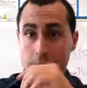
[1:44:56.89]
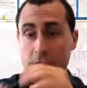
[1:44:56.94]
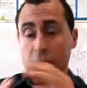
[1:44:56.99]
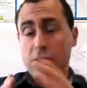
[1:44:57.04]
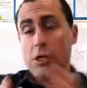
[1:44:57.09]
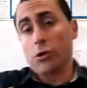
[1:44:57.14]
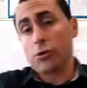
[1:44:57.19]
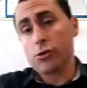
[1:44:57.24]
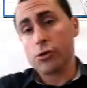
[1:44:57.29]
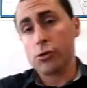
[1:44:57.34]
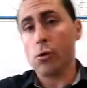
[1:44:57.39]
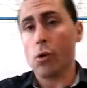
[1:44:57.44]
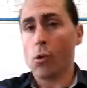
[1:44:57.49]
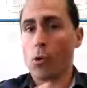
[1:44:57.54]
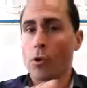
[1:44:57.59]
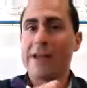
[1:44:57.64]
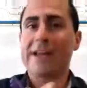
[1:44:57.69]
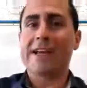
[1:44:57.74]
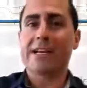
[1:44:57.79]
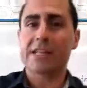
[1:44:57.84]
taught you
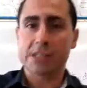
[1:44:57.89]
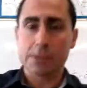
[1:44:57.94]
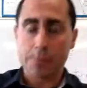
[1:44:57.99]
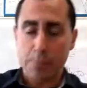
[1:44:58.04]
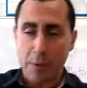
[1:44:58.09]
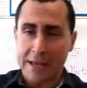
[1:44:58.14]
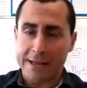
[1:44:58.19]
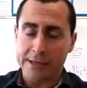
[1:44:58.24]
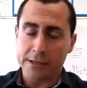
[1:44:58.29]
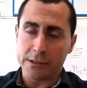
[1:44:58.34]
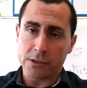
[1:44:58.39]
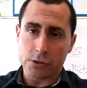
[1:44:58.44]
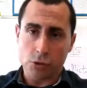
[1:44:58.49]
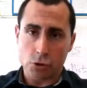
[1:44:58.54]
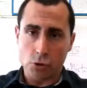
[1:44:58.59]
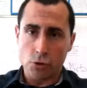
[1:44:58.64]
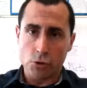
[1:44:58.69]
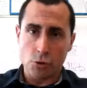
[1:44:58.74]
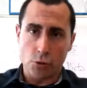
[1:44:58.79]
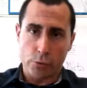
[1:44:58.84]
or explained
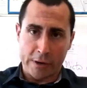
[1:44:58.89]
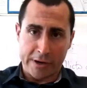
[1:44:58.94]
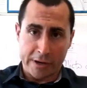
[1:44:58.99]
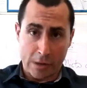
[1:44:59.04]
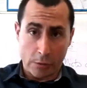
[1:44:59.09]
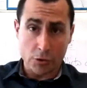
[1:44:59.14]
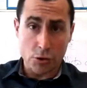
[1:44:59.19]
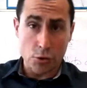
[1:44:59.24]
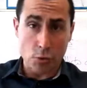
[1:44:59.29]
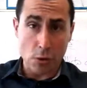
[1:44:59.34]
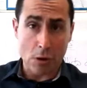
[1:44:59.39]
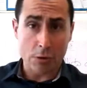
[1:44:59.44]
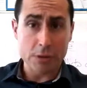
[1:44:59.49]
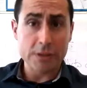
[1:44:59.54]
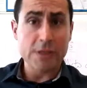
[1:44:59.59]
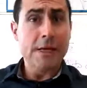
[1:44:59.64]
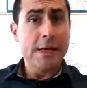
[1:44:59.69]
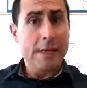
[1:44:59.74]
to you right now in 2 hours,